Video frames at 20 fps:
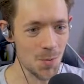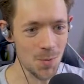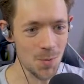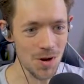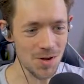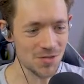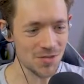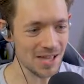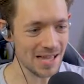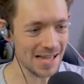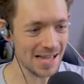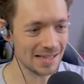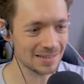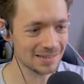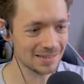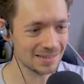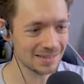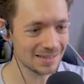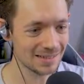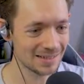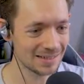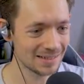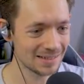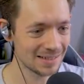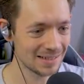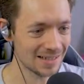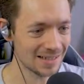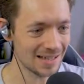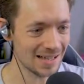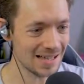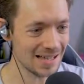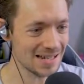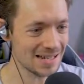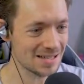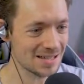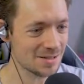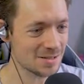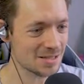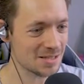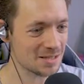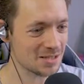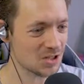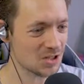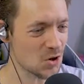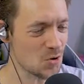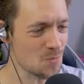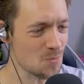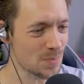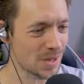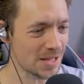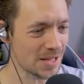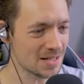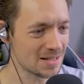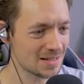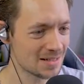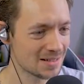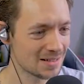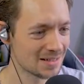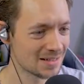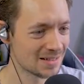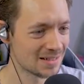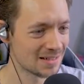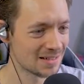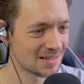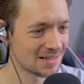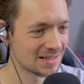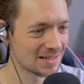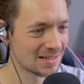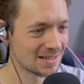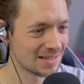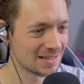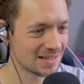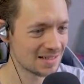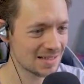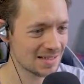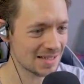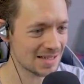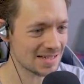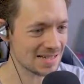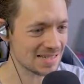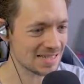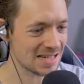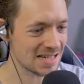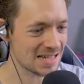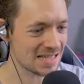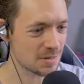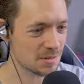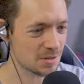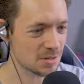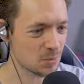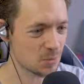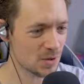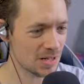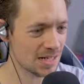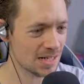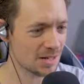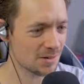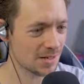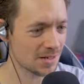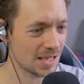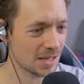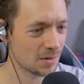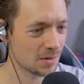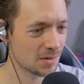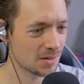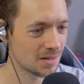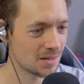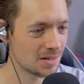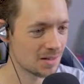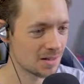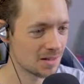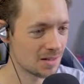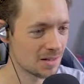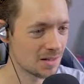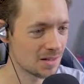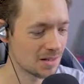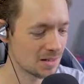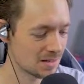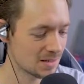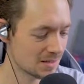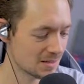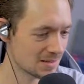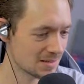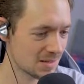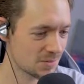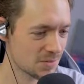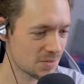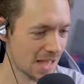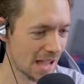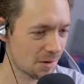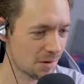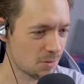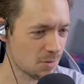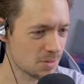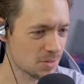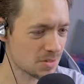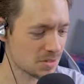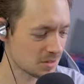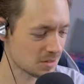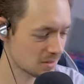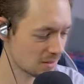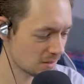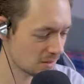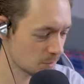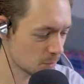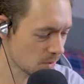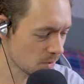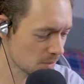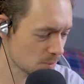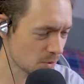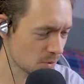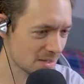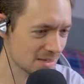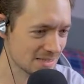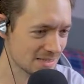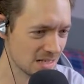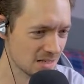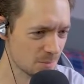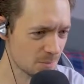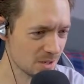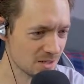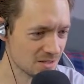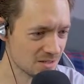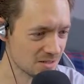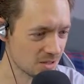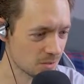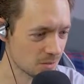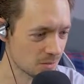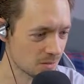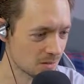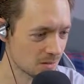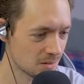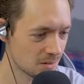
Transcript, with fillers: What the hell? I didn't know there's a zoom button. I can see so much more clearer now that for arrows? Uh, what, what do these other buttons do?